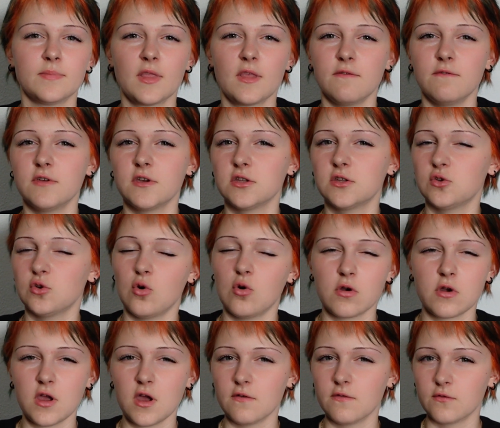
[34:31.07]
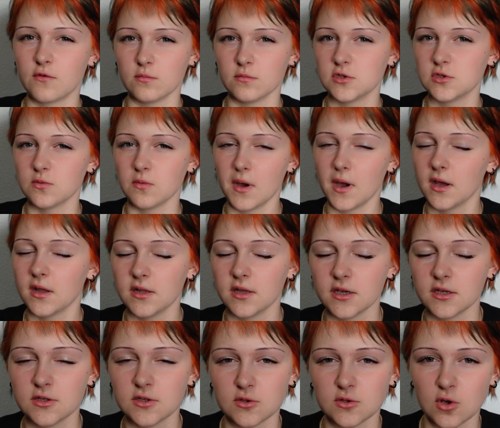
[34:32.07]
Victoria from
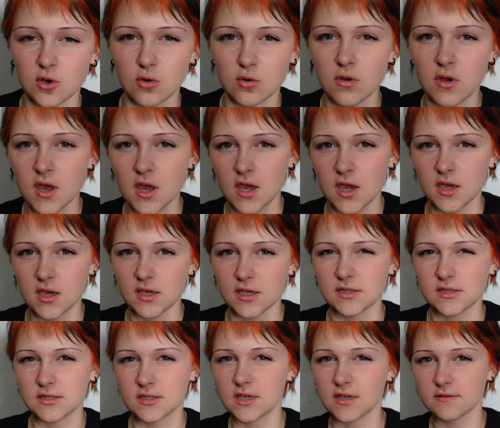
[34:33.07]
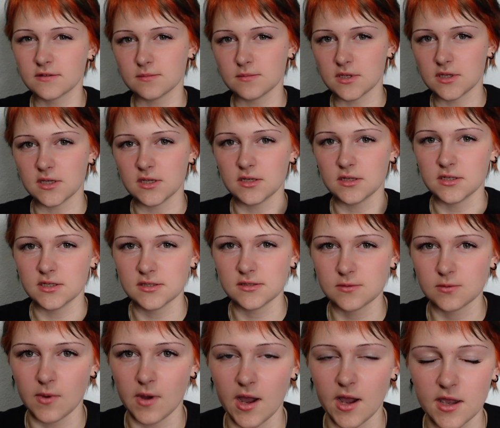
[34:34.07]
Twilight, you know. It gives me these
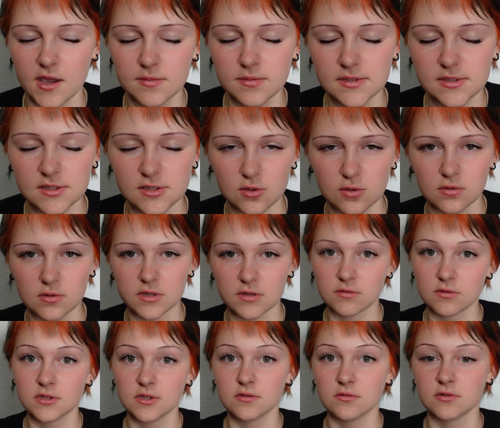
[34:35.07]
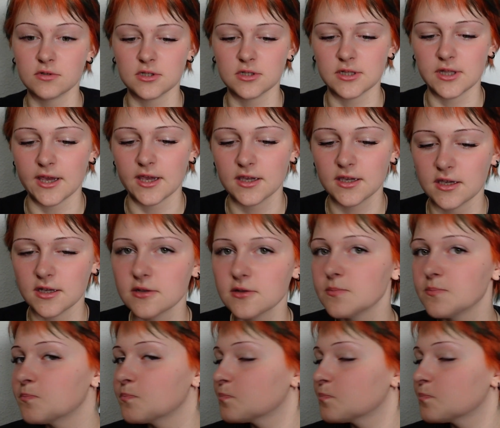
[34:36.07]
vibes, so I really like it.